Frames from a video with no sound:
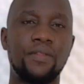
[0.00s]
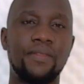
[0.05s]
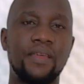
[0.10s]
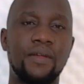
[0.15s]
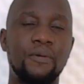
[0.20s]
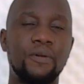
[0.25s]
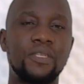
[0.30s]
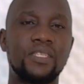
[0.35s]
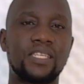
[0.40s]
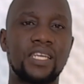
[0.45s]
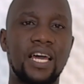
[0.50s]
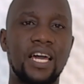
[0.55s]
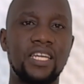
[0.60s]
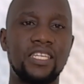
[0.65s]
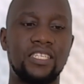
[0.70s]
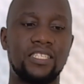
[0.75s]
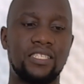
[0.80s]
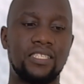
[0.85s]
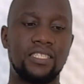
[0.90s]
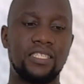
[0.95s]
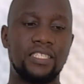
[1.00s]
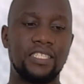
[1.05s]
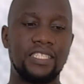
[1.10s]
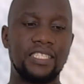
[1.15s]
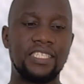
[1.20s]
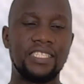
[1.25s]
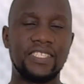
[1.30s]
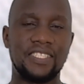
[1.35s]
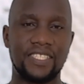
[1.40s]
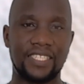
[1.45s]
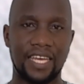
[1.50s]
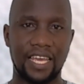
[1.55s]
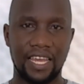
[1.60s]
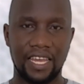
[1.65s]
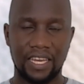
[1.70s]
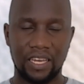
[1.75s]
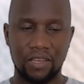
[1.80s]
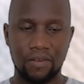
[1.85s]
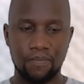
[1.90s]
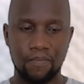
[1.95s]
with the research
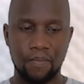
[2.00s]
design.